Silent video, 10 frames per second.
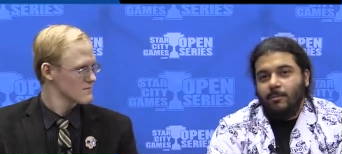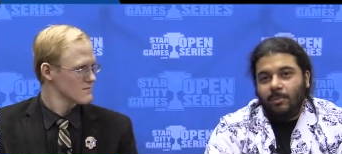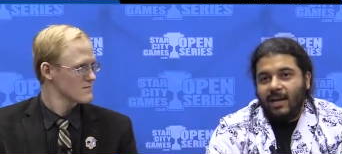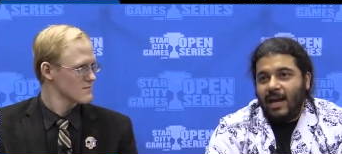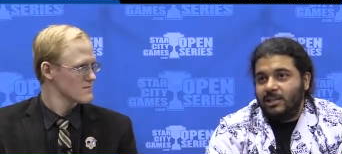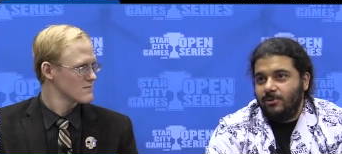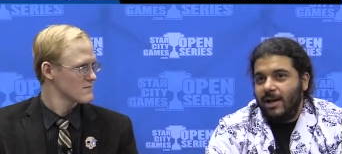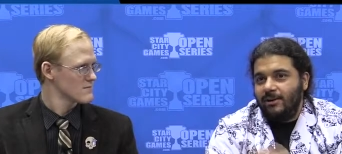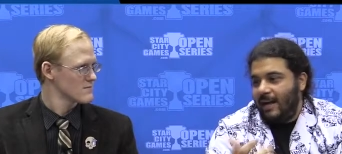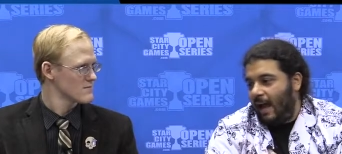Speaker 1: play Ashen Rider
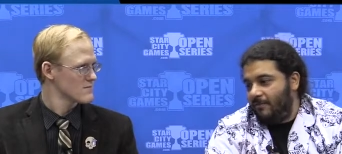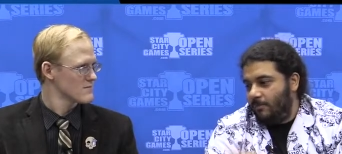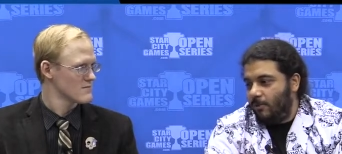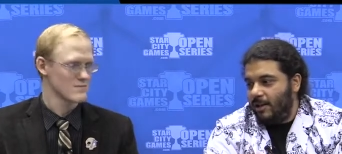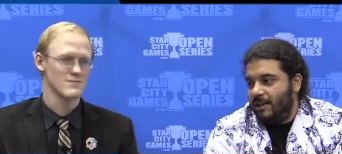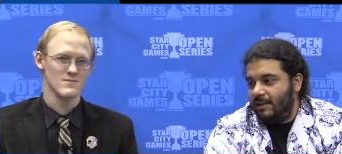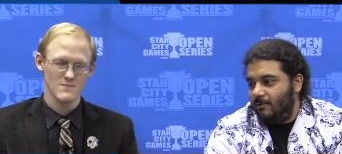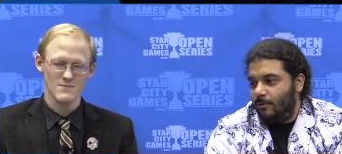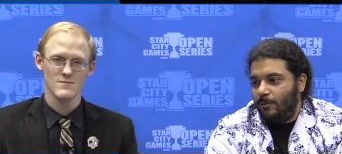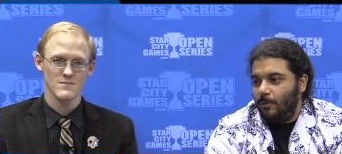and have them read it
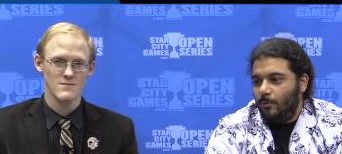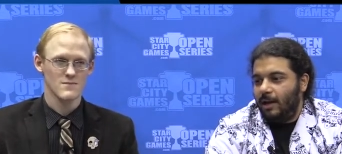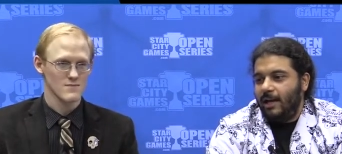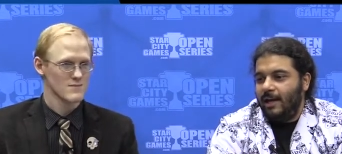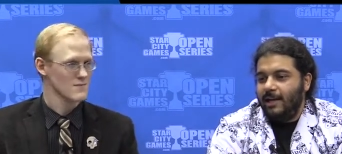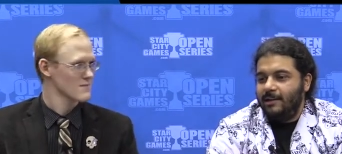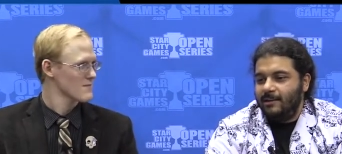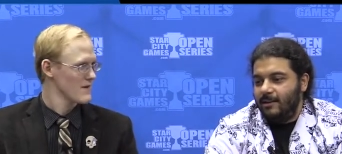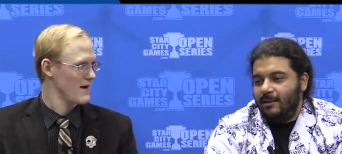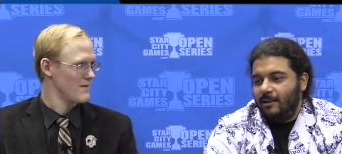while I
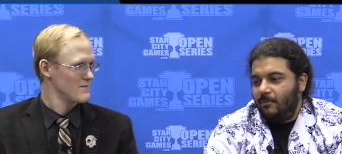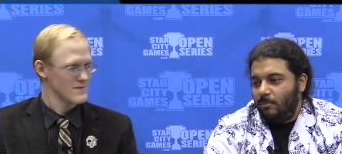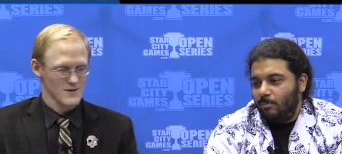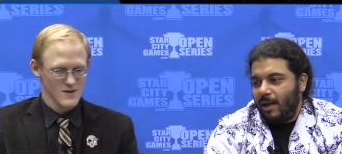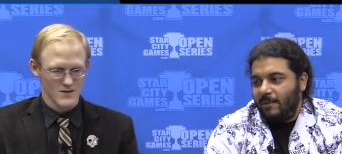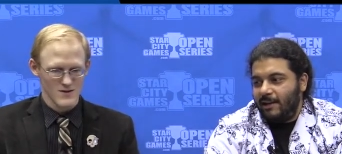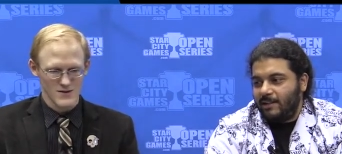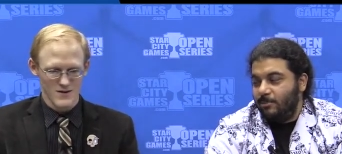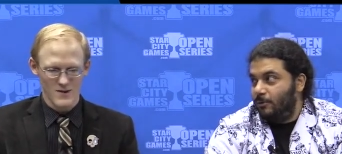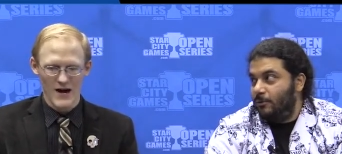yeah. plan my next
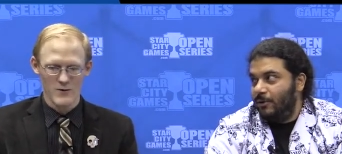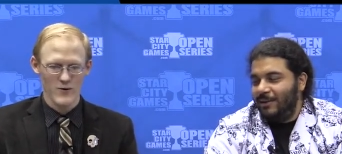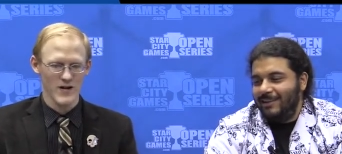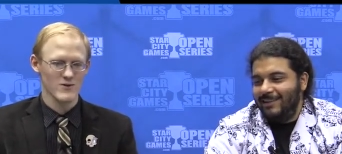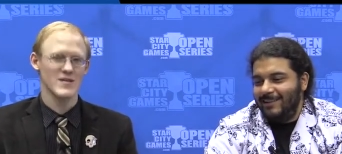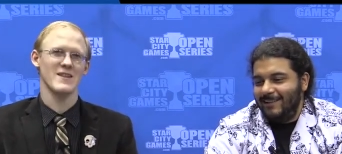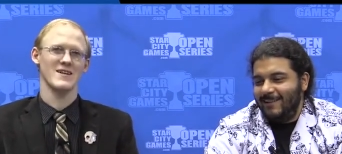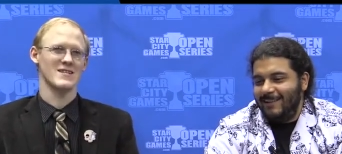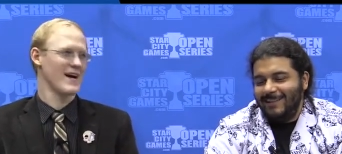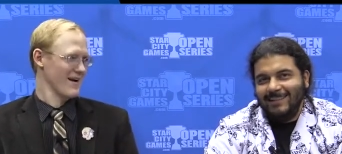move. A lot of readers in this
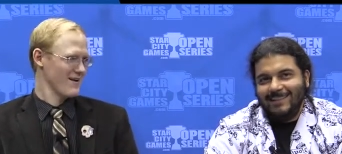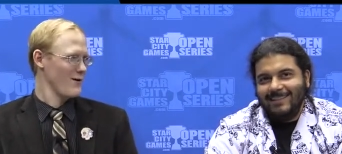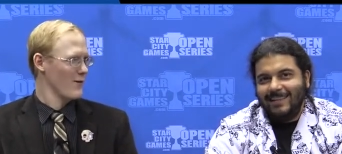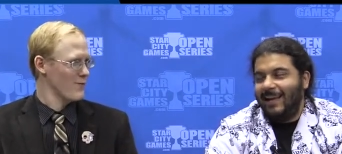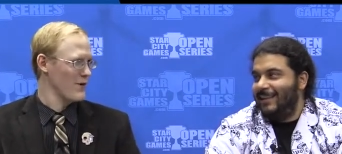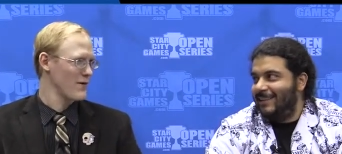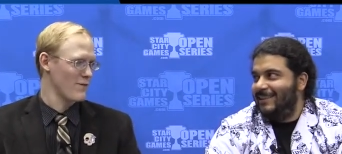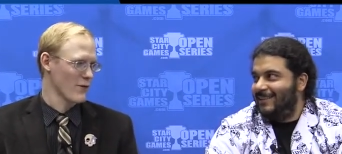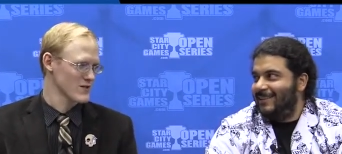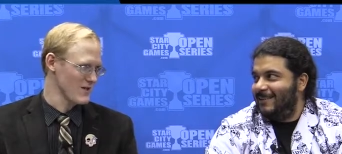deck. Hopefully
Speaker 2: yeah. you
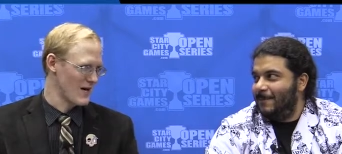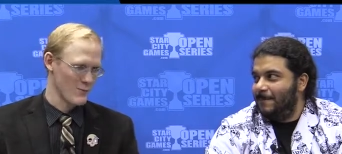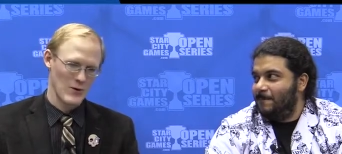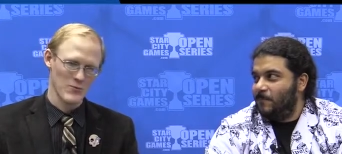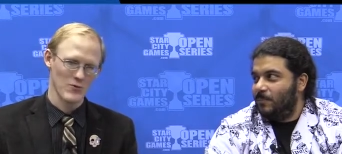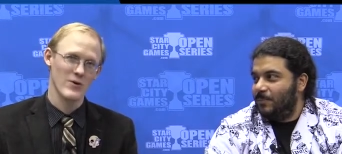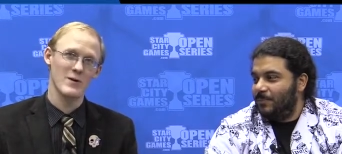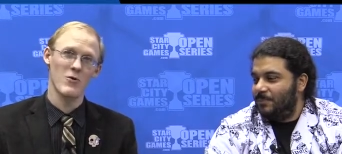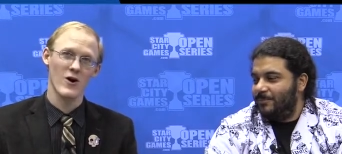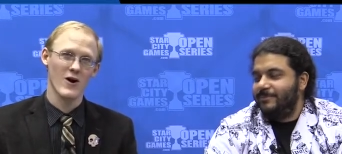force a lot of people to read
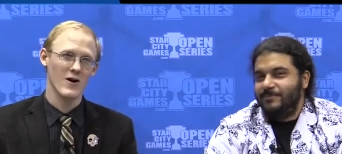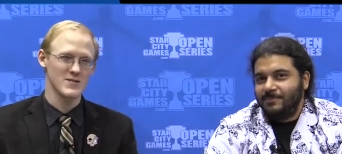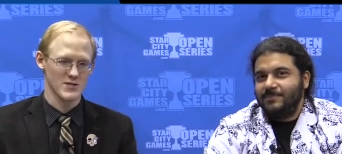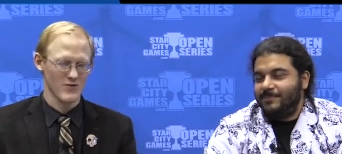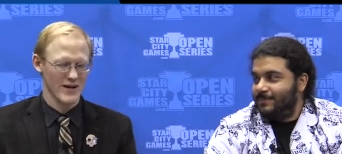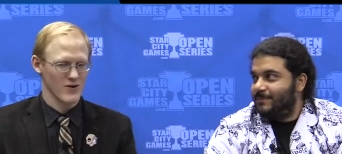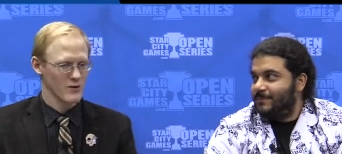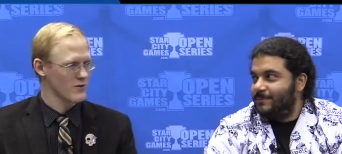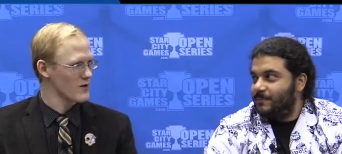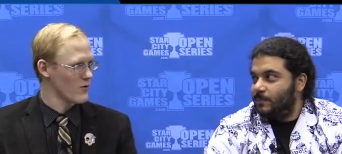more cards this week and you're
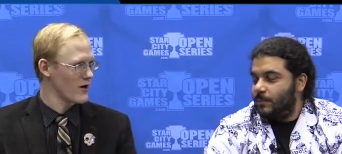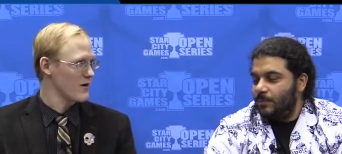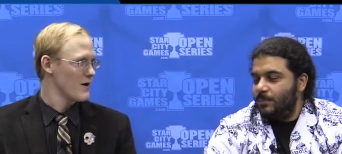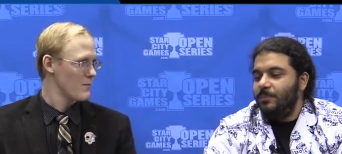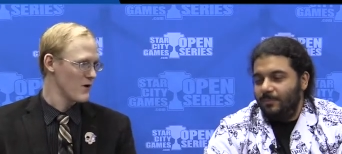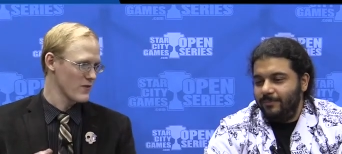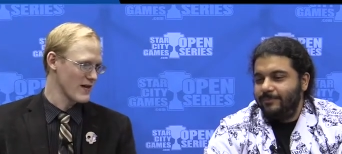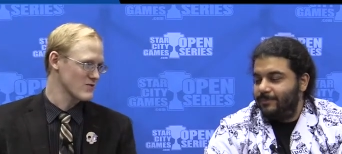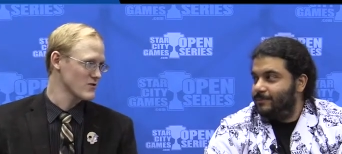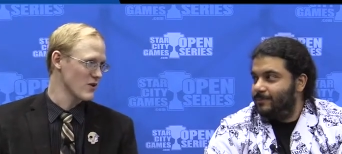3 and one Mo,
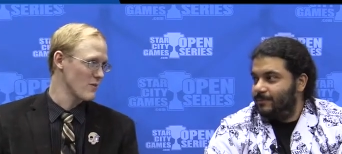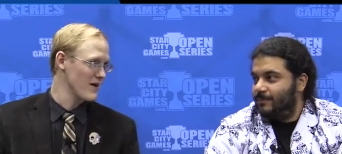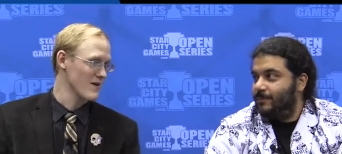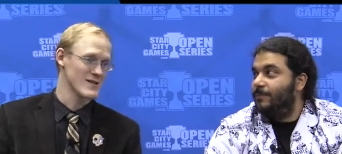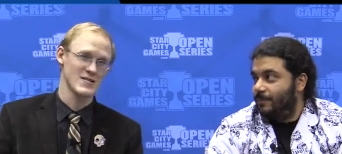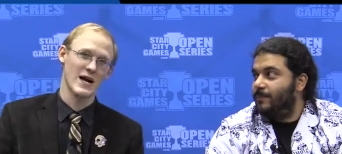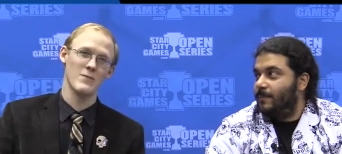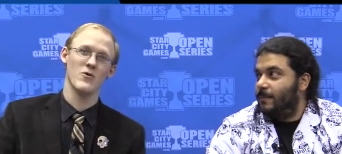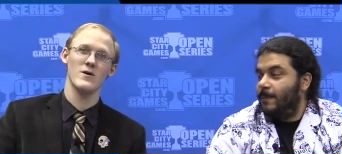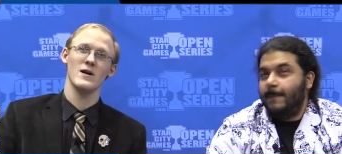thanks for joining me here in the
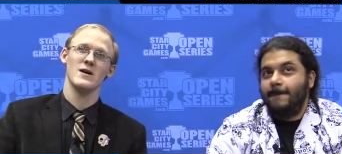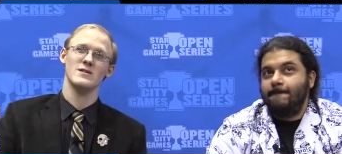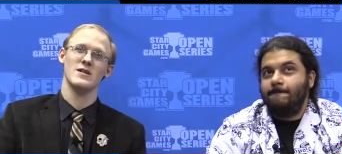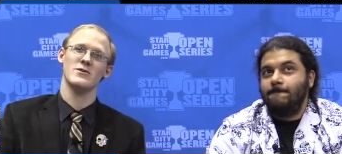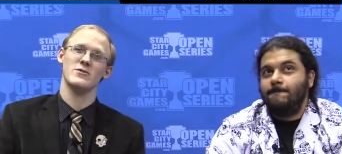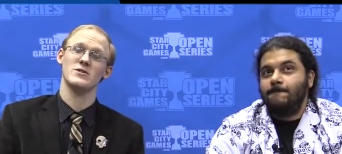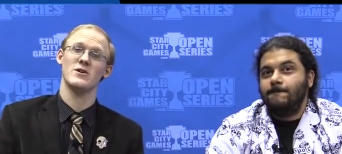sideboard. Stay tuned to